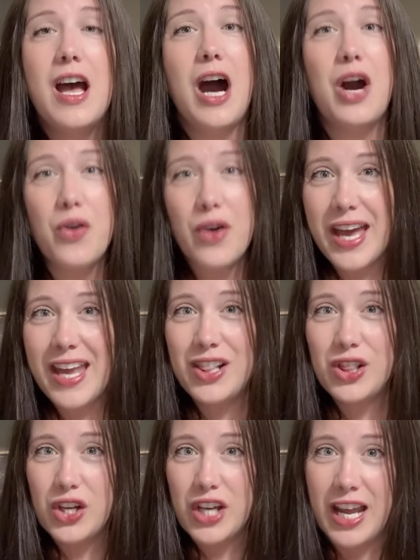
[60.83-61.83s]
I'll go ahead
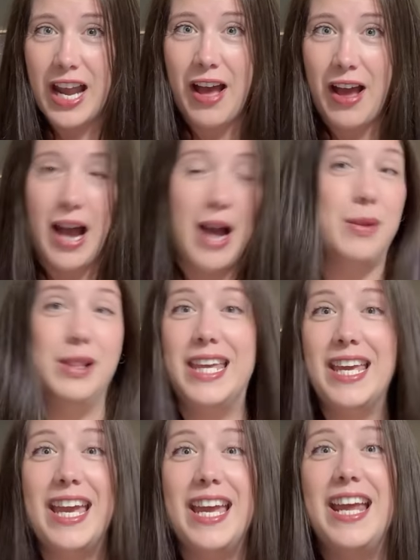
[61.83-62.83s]
and look at uh, uh,
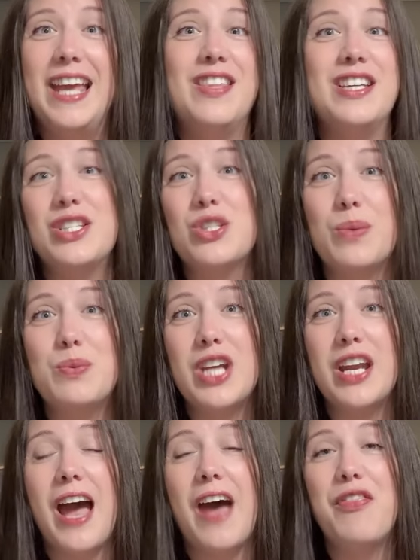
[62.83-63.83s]
link it in the
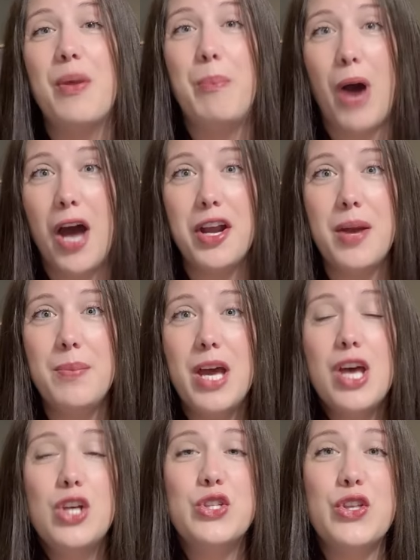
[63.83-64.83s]
description at the bottom
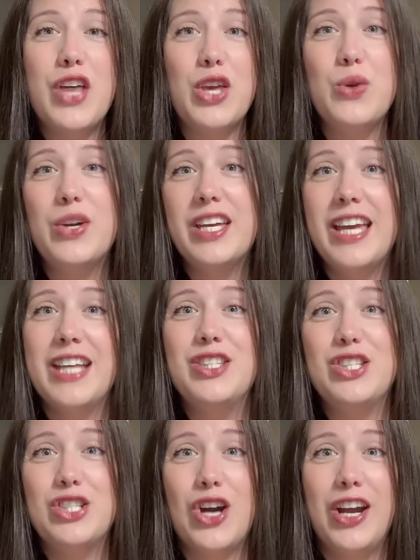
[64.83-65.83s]
so that you can get
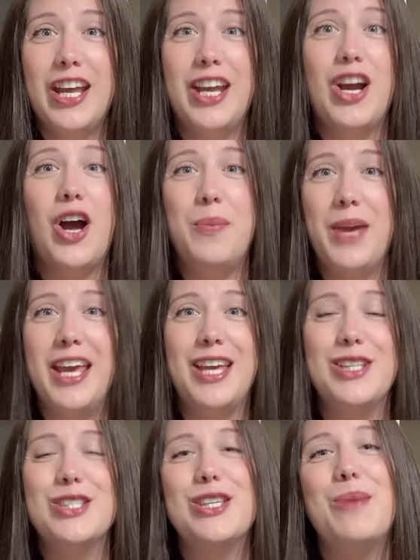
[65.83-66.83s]
started on
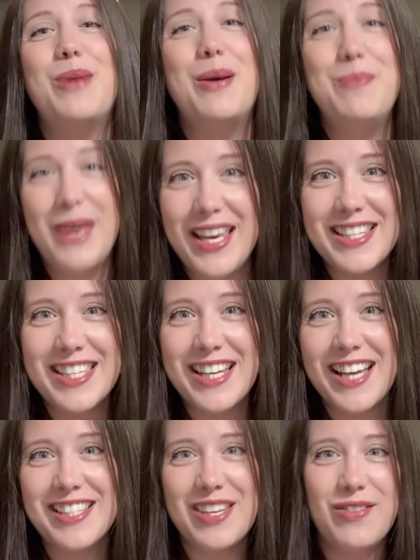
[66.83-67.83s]
making some amazing
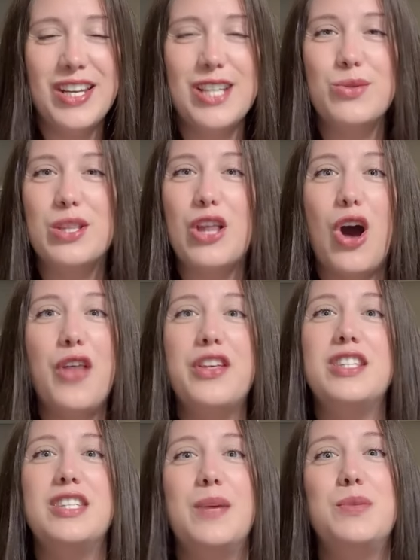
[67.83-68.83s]
activities with all the
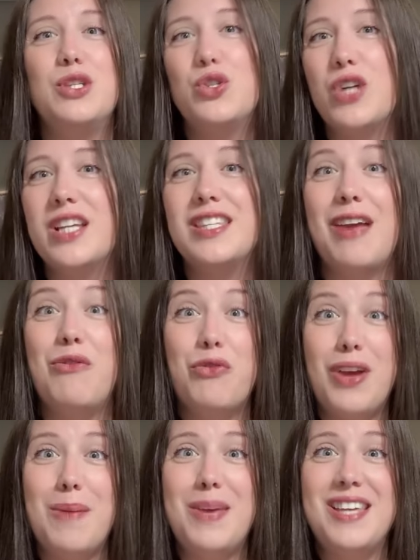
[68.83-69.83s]
tips, tricks, and
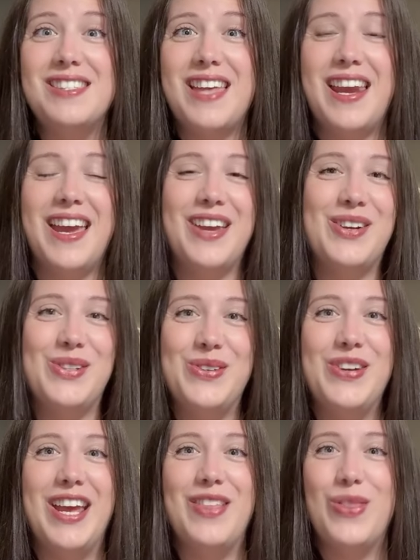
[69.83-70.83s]
freebies that I
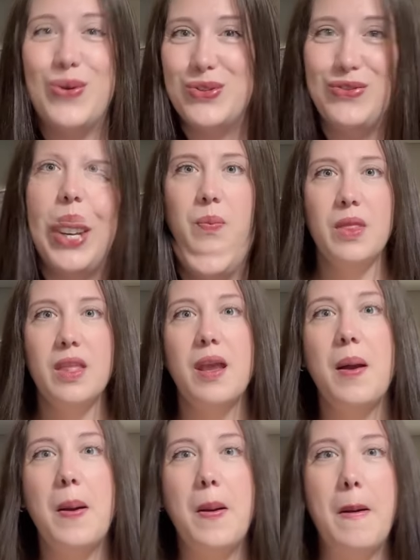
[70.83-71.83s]
include in those videos.